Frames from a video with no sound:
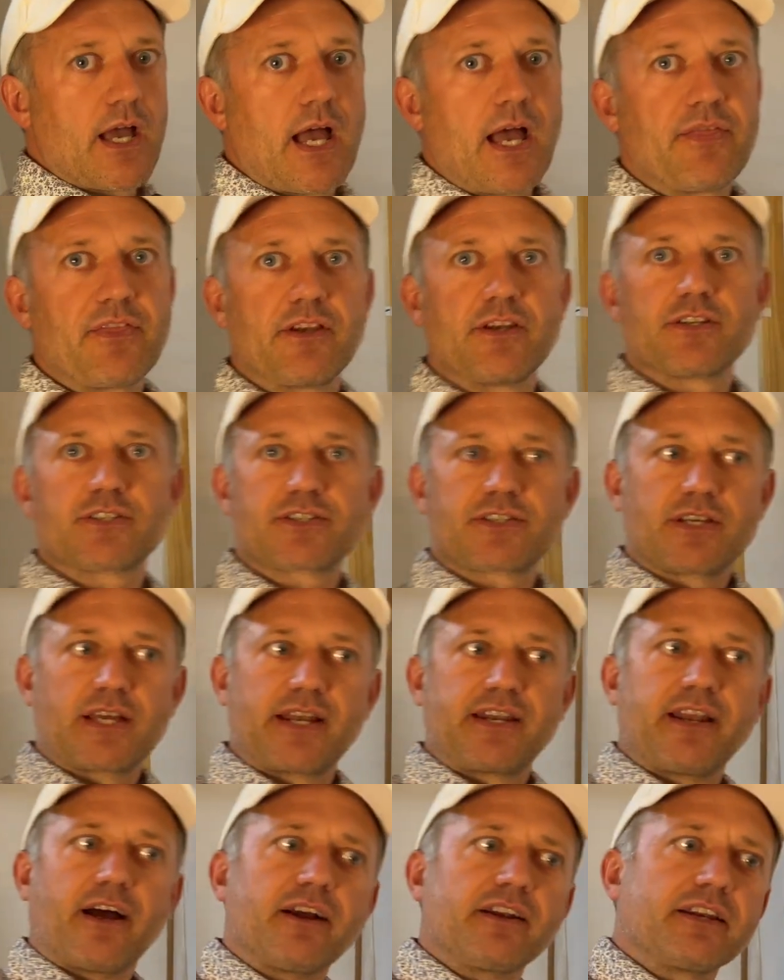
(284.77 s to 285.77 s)
And there's a
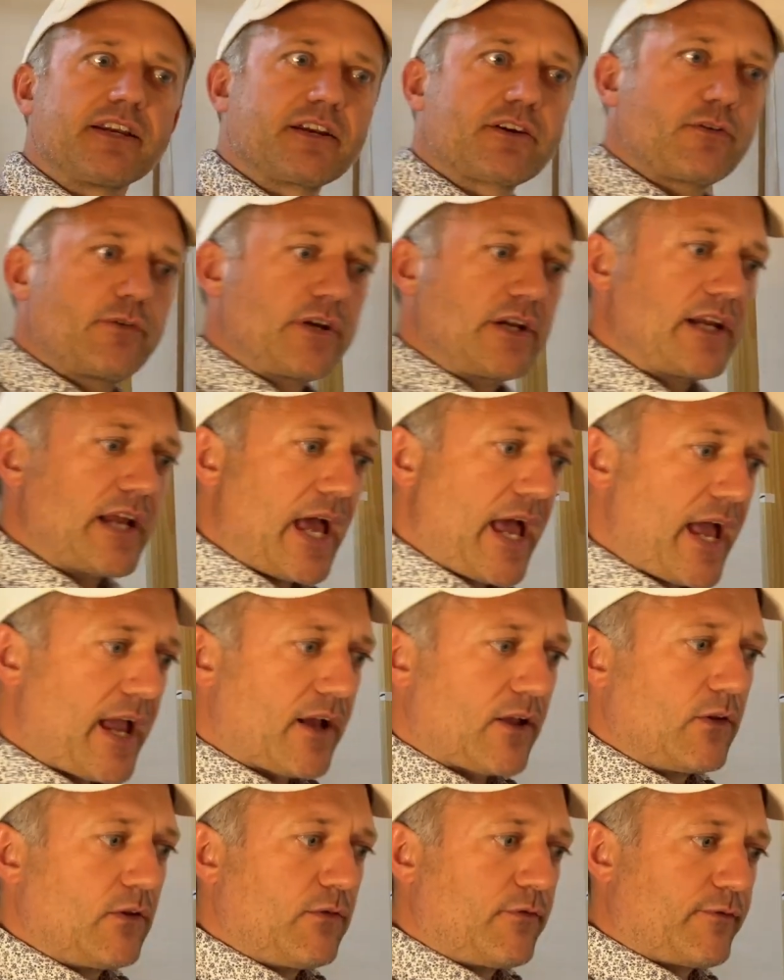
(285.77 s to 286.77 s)
90 degree
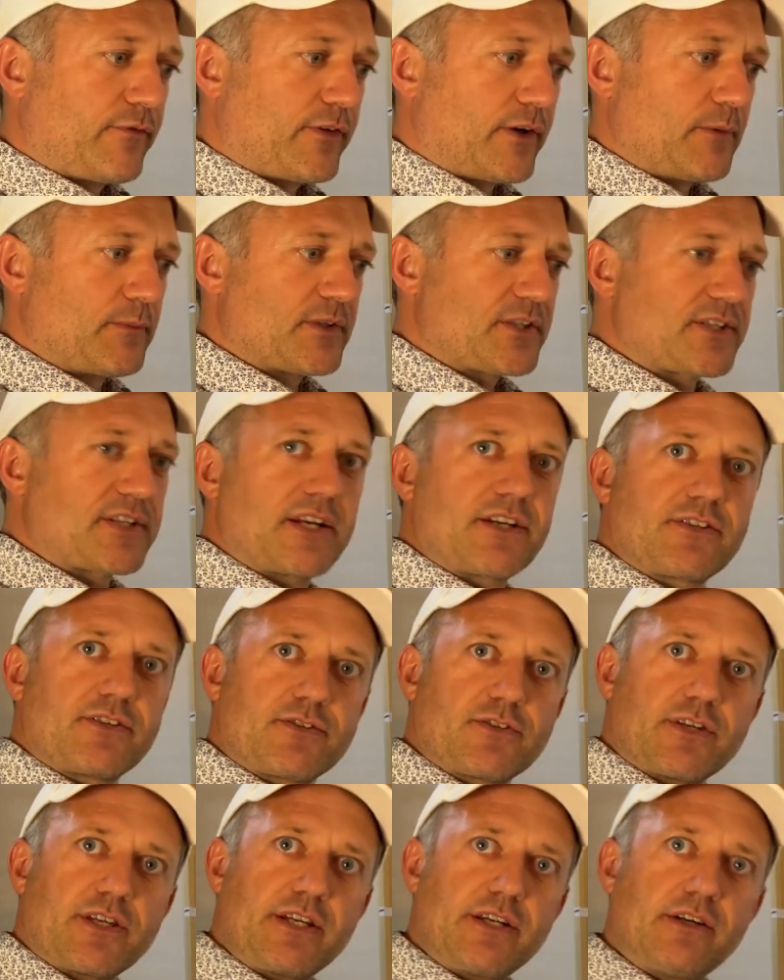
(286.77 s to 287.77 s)
angle from the center
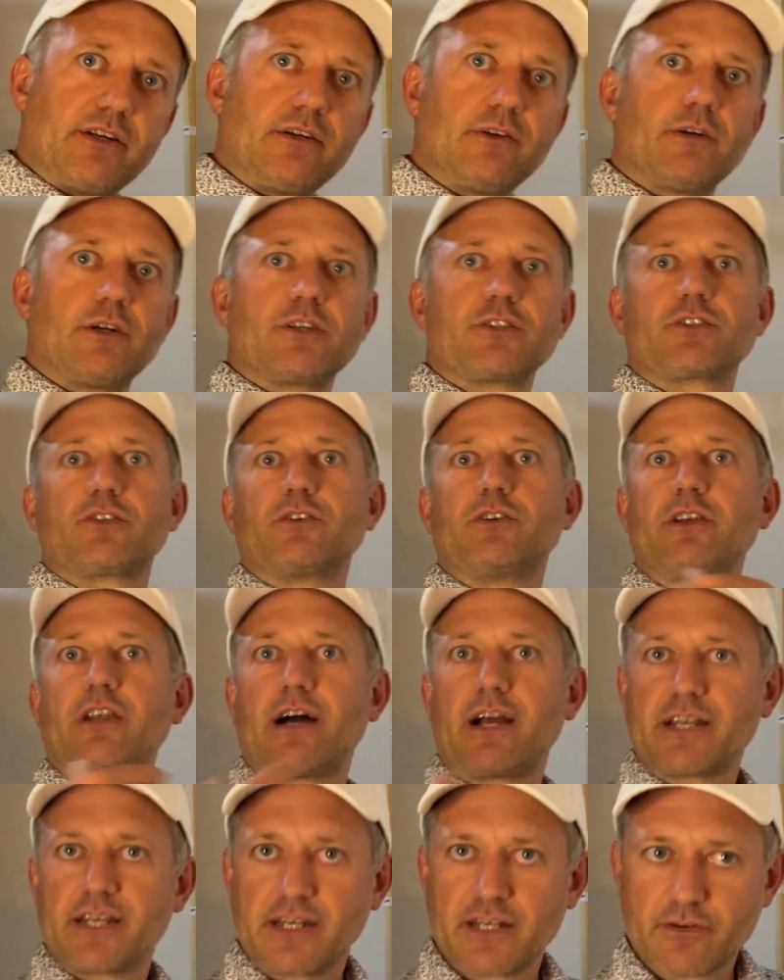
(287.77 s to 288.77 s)
to here. So
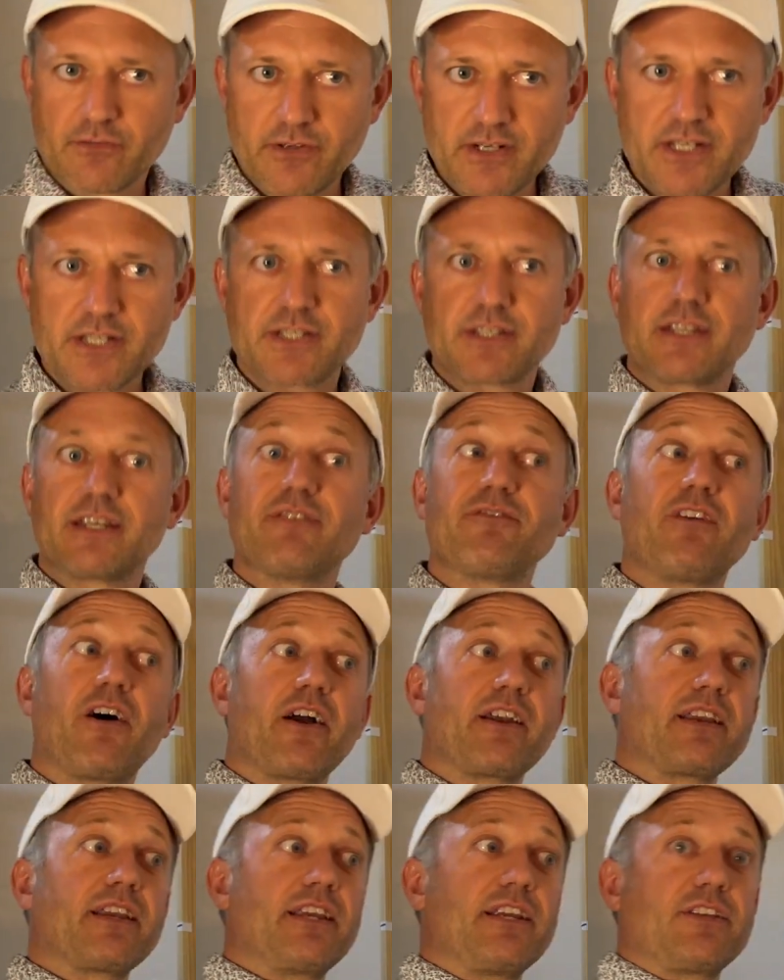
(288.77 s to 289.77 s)
90 degrees
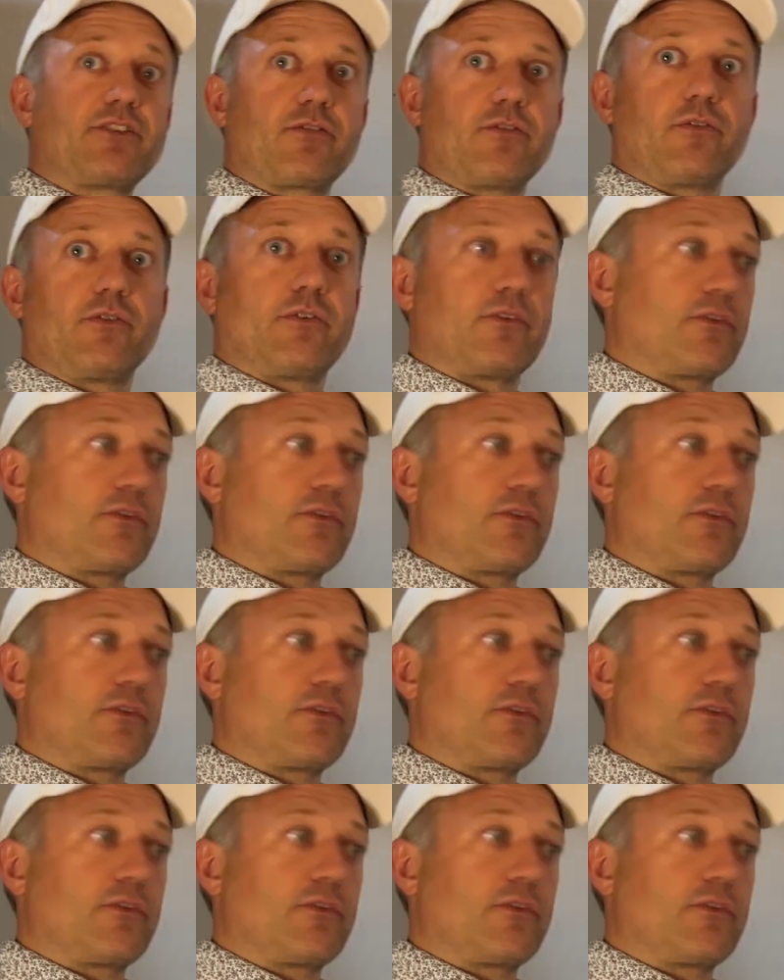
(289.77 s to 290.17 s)
divided into